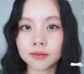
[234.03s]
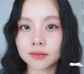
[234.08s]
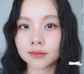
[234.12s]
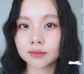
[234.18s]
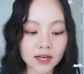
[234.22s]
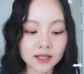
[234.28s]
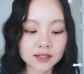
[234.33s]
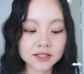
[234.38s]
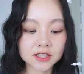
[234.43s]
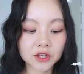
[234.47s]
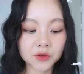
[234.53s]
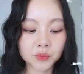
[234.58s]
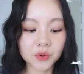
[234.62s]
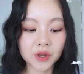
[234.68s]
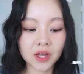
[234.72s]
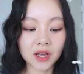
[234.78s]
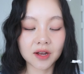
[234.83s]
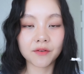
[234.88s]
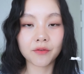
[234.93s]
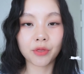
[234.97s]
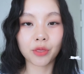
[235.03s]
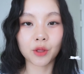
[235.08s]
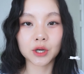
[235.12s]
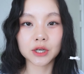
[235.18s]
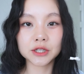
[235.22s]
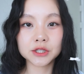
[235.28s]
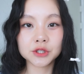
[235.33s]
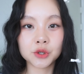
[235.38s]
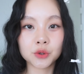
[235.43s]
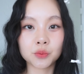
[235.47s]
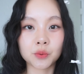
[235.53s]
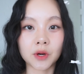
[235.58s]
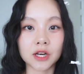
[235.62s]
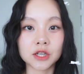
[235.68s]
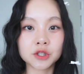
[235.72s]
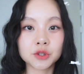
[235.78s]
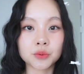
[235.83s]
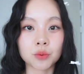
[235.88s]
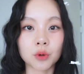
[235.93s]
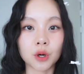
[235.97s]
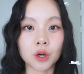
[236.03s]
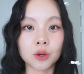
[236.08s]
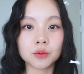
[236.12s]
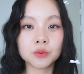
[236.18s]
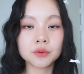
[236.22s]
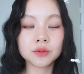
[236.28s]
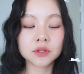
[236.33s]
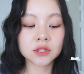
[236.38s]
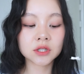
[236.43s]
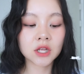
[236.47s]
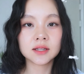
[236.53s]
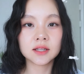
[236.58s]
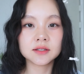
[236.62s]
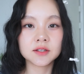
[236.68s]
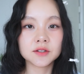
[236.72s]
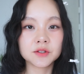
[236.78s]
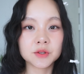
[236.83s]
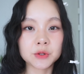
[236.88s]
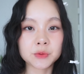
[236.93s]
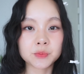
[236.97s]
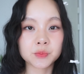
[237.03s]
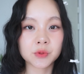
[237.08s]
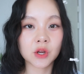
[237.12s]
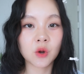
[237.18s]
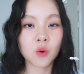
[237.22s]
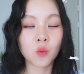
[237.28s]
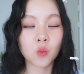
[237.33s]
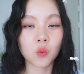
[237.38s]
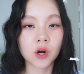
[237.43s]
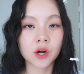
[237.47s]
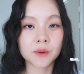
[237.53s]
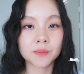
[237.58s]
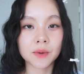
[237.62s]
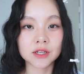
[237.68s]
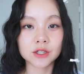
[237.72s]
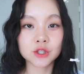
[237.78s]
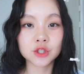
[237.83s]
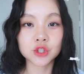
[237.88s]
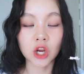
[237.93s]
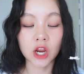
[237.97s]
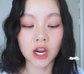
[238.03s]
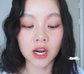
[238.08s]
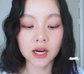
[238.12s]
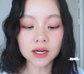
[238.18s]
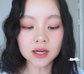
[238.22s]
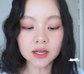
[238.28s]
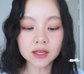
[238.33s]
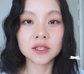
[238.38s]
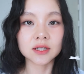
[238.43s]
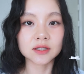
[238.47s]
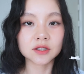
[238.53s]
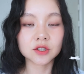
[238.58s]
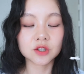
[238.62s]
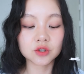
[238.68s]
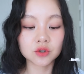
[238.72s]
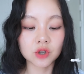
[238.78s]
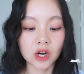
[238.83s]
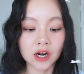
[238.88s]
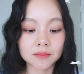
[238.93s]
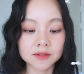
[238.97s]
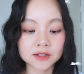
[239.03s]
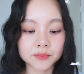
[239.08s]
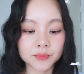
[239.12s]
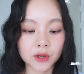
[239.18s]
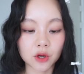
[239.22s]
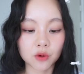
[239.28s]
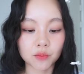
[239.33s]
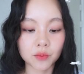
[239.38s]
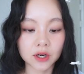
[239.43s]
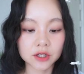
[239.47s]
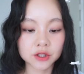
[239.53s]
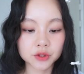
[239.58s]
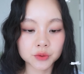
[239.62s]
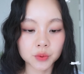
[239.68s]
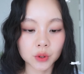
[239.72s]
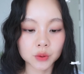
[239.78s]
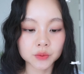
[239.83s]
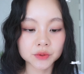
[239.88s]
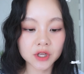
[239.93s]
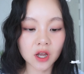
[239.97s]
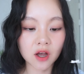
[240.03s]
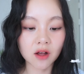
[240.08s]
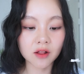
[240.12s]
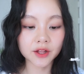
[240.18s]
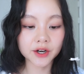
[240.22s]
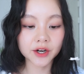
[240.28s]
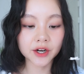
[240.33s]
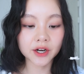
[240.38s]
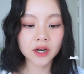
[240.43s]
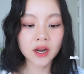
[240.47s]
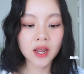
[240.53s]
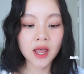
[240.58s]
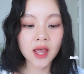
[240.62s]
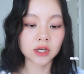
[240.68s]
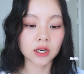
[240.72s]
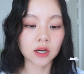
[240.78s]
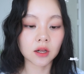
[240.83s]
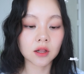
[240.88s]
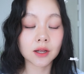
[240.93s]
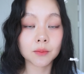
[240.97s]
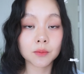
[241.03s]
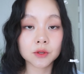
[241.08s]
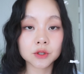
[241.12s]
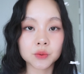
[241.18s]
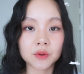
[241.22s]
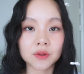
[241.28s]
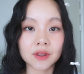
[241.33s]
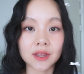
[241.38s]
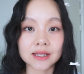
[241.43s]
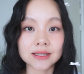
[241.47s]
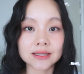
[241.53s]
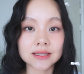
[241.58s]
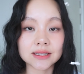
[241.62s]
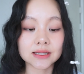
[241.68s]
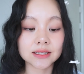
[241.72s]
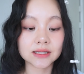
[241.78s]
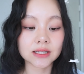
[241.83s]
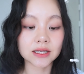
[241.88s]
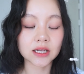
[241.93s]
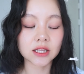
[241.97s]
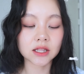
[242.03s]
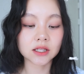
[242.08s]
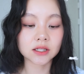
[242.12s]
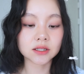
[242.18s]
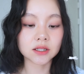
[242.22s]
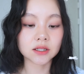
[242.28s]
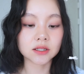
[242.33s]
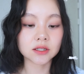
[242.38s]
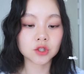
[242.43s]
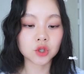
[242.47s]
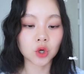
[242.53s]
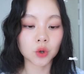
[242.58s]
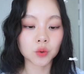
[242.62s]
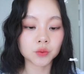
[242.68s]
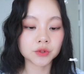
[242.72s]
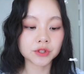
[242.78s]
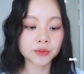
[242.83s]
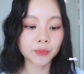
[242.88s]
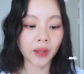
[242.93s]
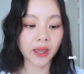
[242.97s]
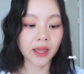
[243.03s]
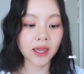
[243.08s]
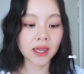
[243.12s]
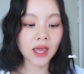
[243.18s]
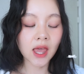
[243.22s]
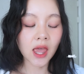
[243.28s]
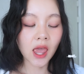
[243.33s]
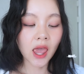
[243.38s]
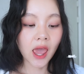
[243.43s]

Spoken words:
Next up, we have 32 Reddish Rose. This is a spring warm shade. It's described as being a reddish rose color. In collaboration with the NCT, this is Jungwoo's pick.